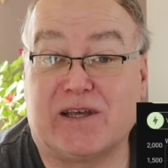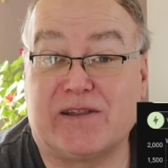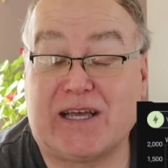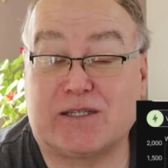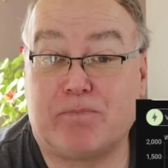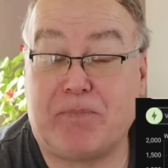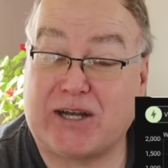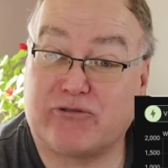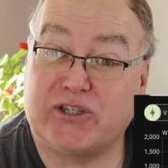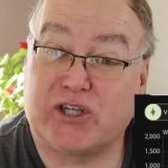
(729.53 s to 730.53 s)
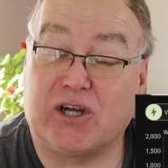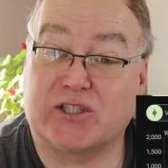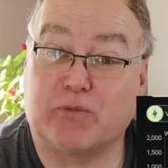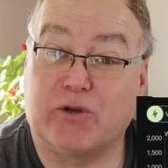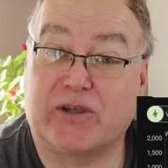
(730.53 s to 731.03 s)
that that's battery
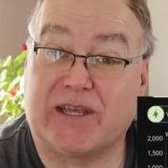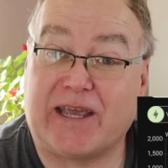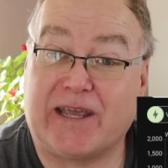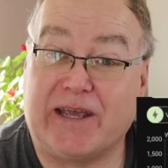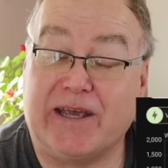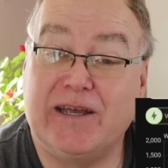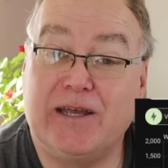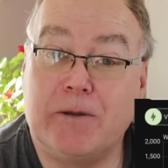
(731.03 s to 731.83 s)
charging we're looking at here,